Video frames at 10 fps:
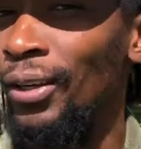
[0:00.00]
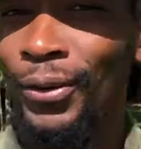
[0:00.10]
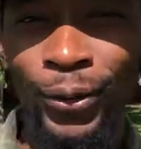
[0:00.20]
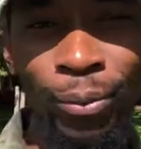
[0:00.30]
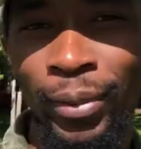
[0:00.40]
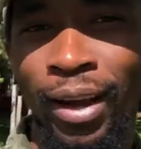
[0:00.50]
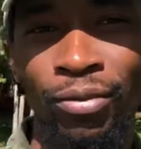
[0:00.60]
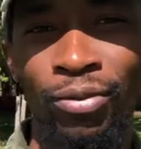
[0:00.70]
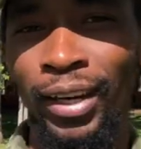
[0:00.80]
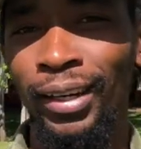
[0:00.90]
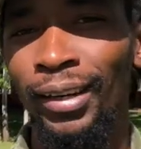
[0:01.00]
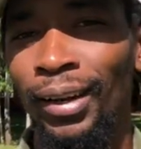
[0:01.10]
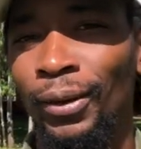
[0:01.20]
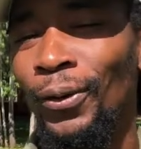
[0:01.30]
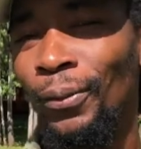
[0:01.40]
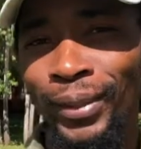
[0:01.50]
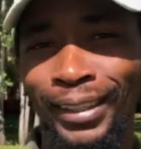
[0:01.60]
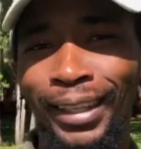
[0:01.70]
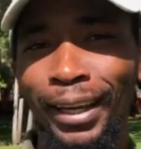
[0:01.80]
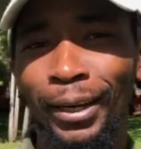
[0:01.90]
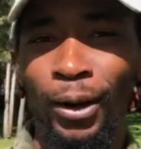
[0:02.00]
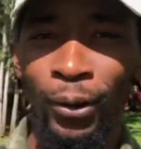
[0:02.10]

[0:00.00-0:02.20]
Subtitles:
Don't be afraid, don't be scared.